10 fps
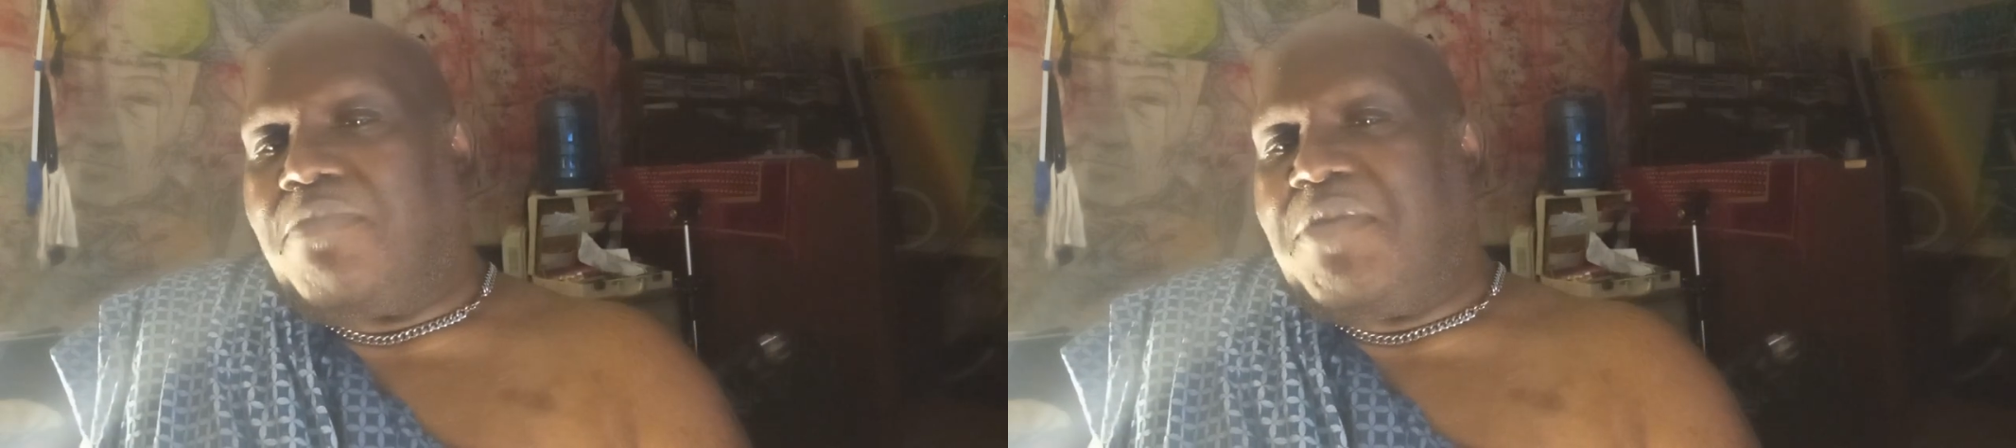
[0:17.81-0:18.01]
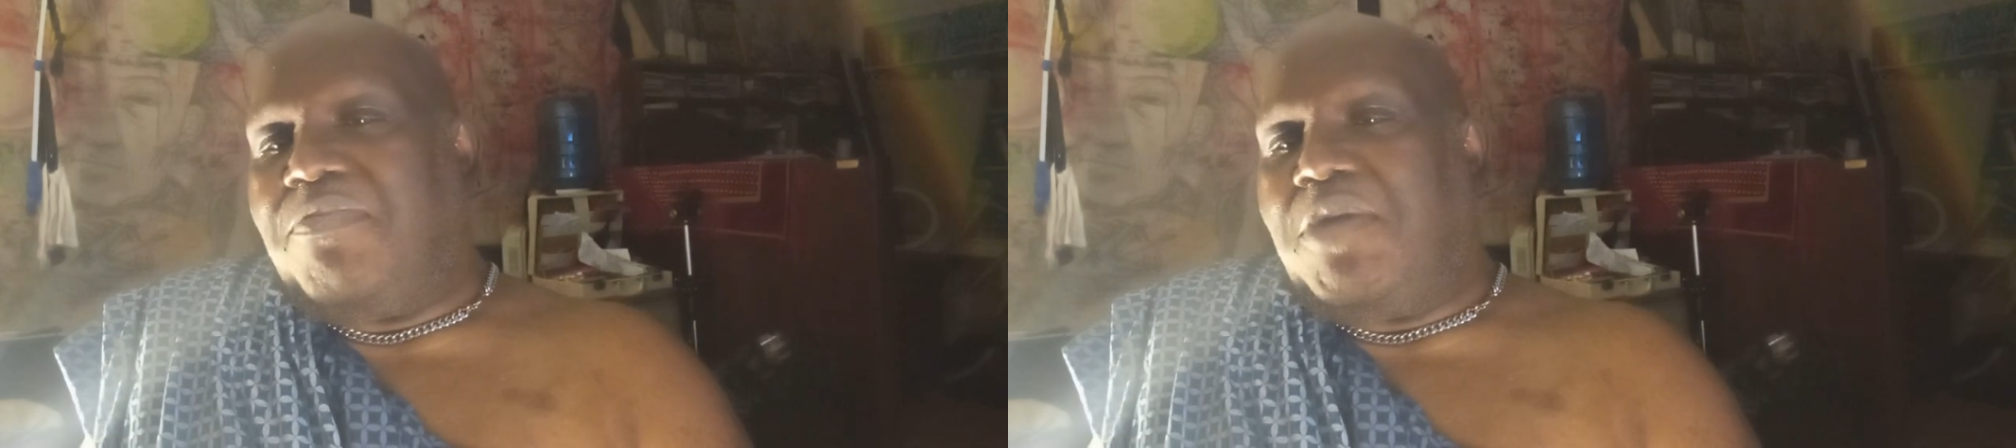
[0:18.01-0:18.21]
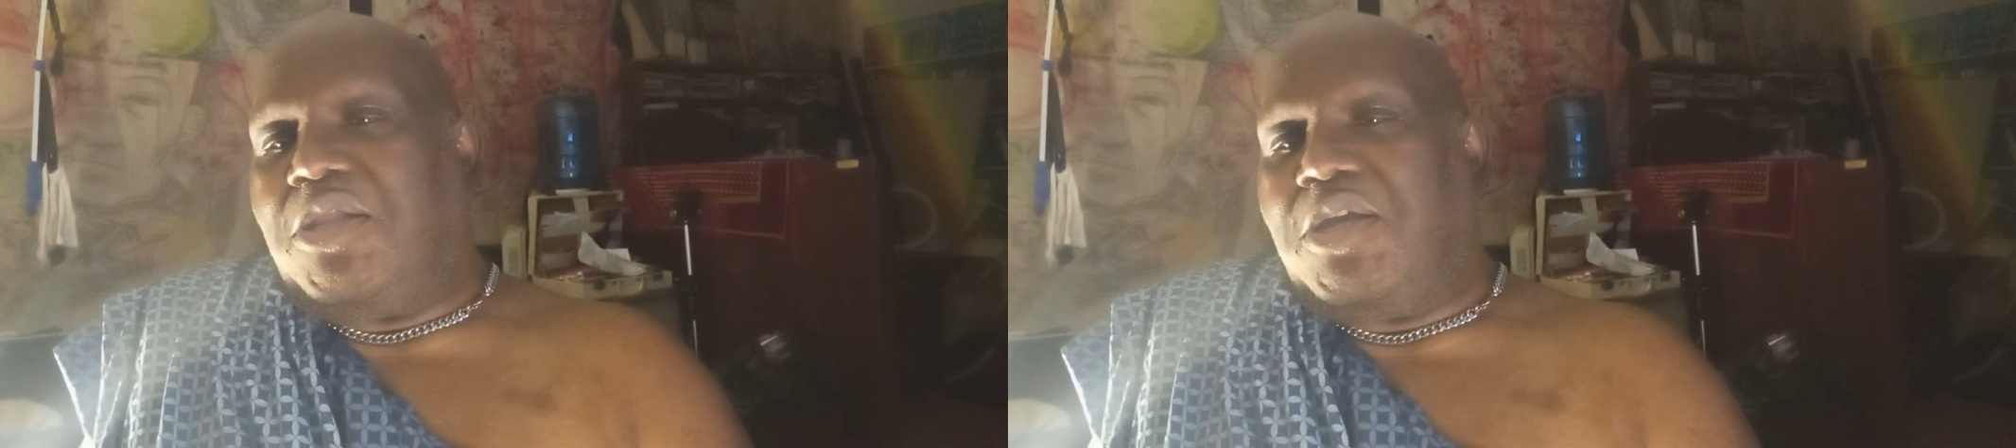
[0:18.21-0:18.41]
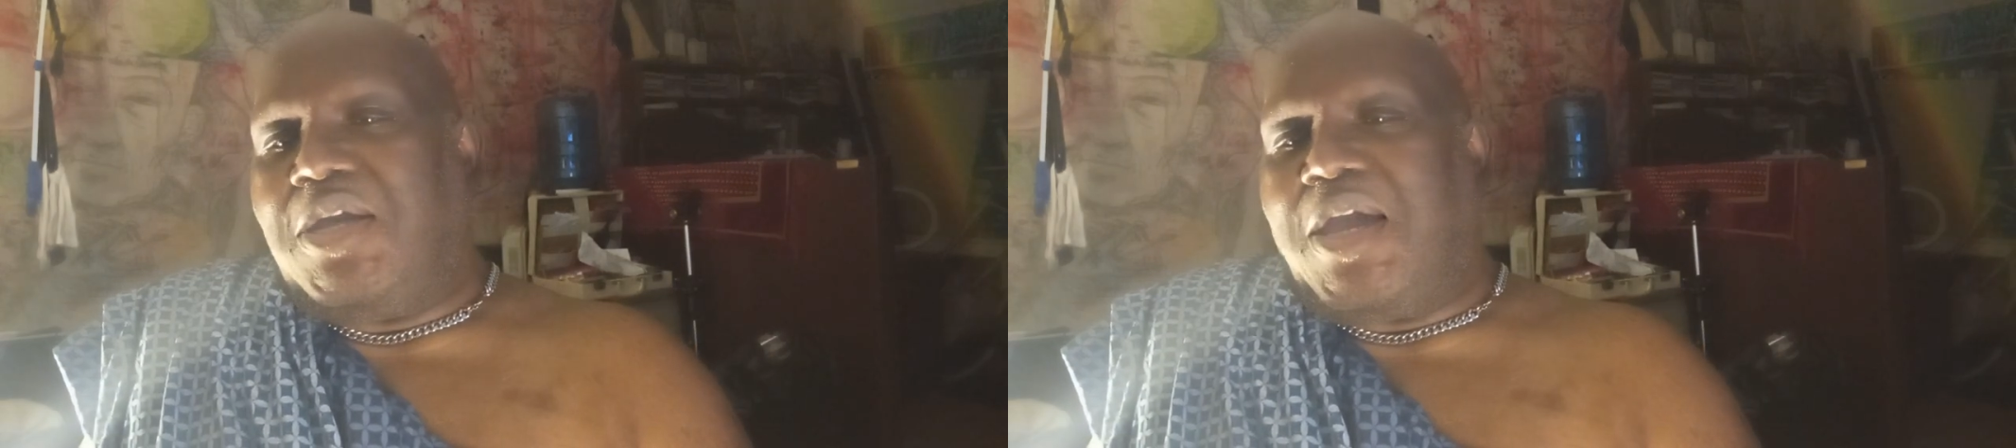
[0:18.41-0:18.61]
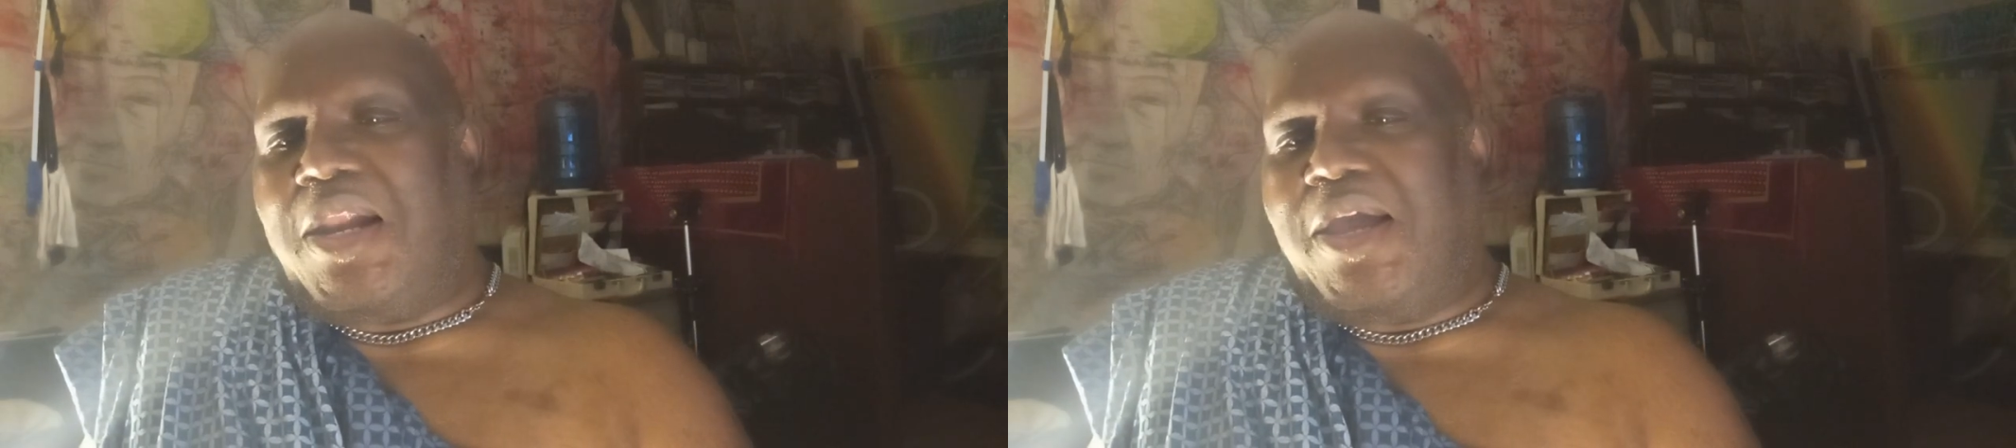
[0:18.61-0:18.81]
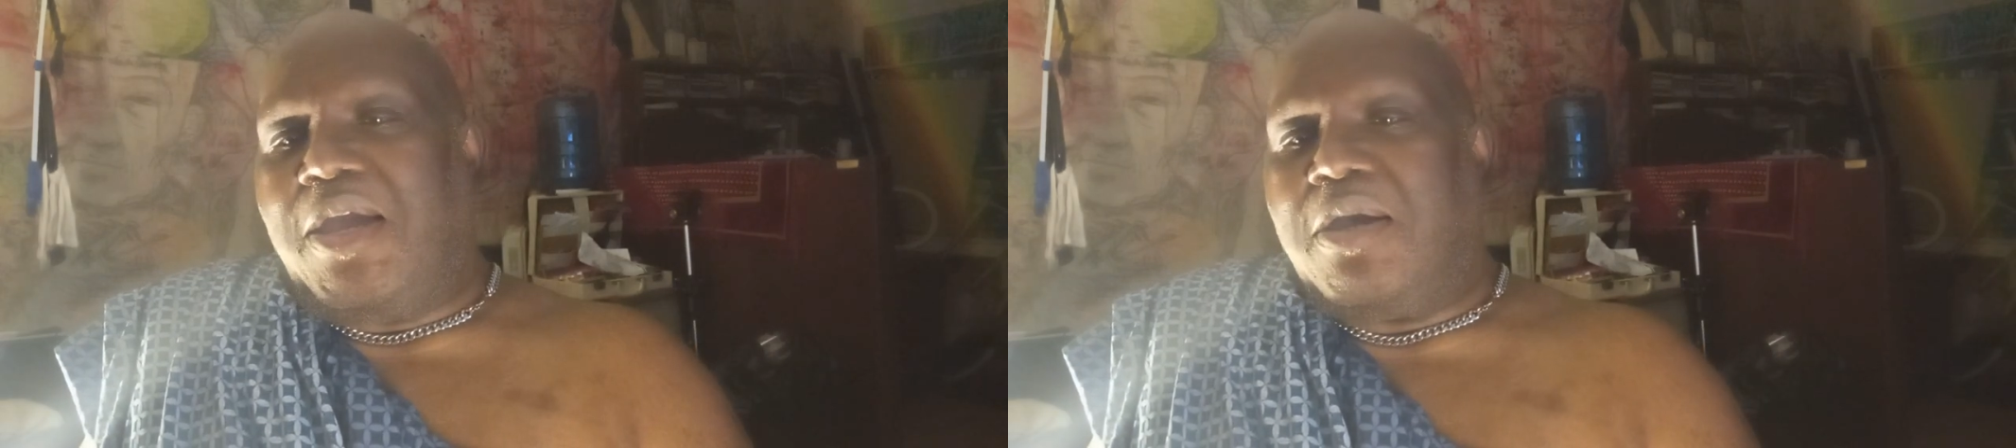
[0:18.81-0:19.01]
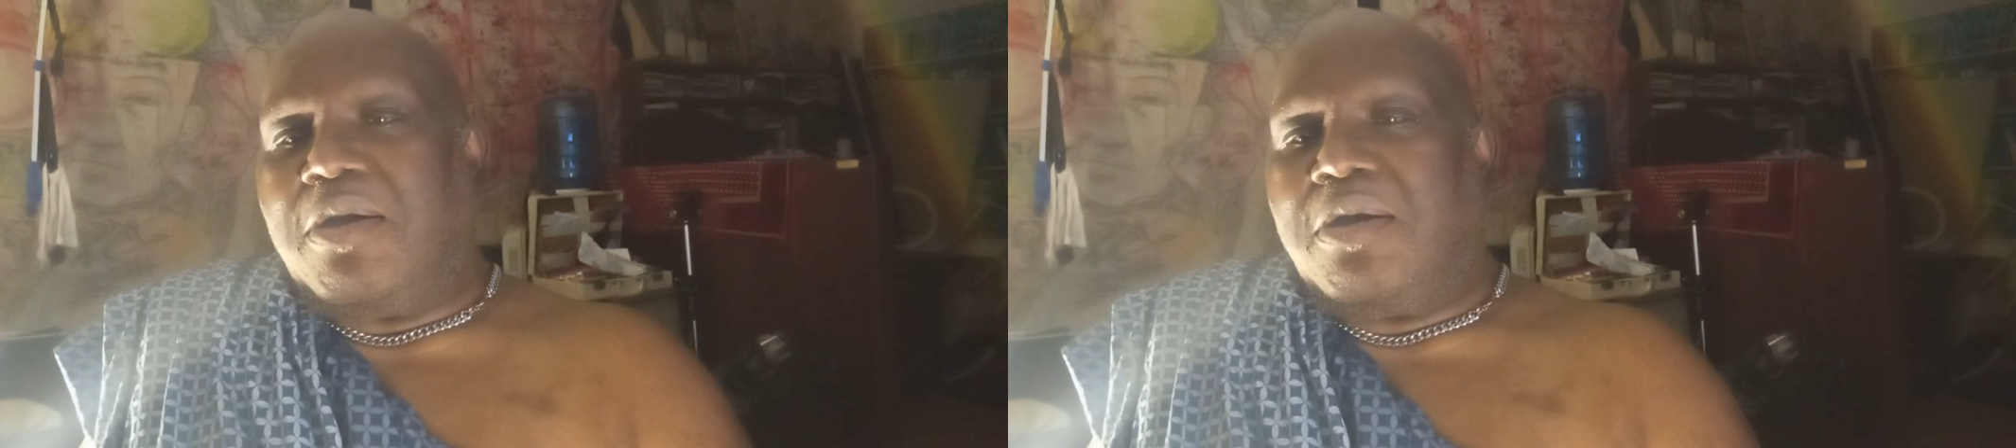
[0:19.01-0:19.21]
Mimi ni Eli.